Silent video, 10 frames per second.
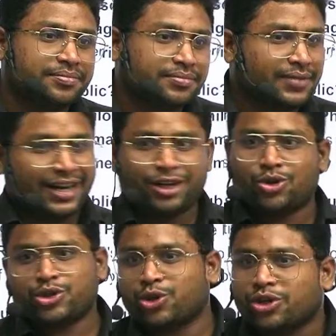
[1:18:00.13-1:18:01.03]
And it
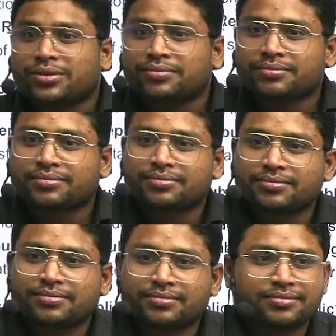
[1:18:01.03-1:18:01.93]
looks good?
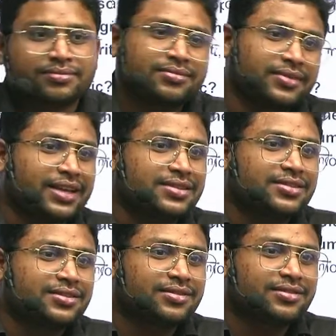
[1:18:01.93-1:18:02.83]
Yes?
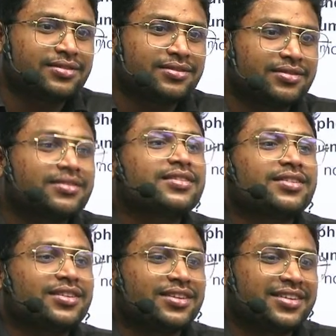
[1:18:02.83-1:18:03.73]

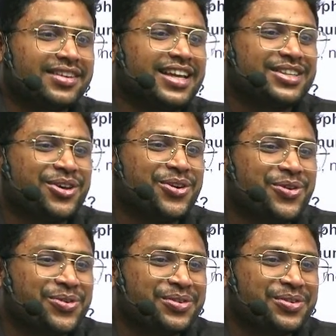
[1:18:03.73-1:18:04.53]
Yes or no?